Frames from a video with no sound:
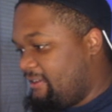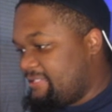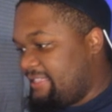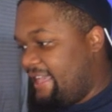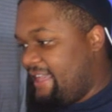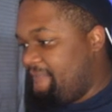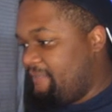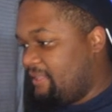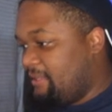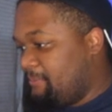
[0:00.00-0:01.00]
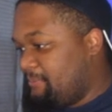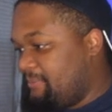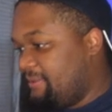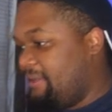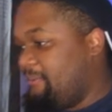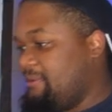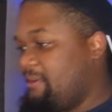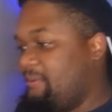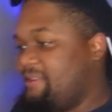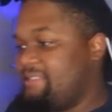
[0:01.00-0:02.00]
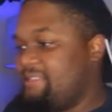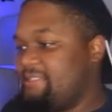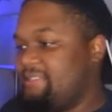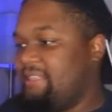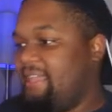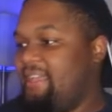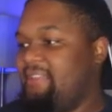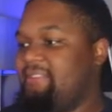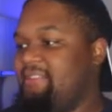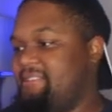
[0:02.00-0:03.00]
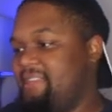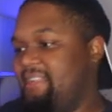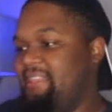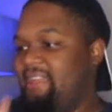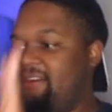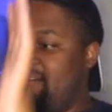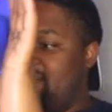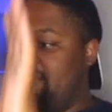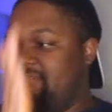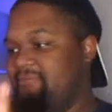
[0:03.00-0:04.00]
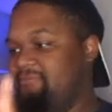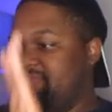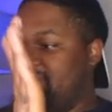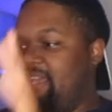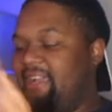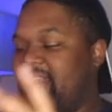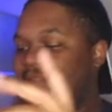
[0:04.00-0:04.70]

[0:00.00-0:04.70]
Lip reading: to the envelope, and where it says delay, it's kind of like I kind of